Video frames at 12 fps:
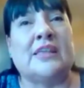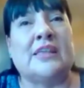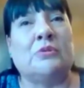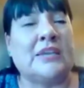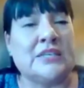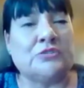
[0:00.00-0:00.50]

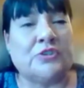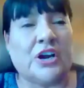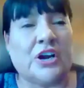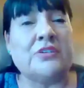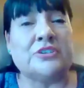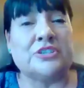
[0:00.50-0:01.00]
that will make
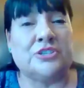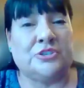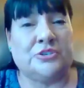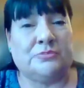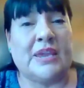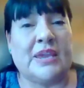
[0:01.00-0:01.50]
it easier
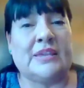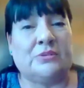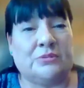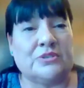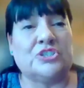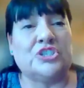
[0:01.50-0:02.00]
for
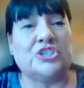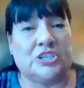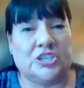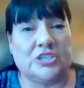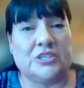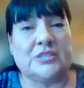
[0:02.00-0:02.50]
others to
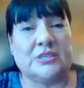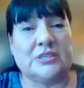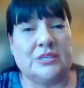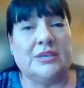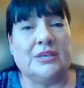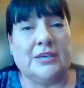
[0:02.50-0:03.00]
make
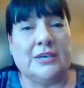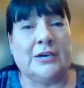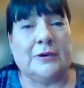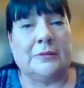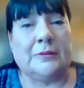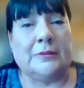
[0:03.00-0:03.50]
those
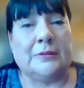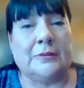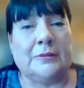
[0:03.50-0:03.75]
changes.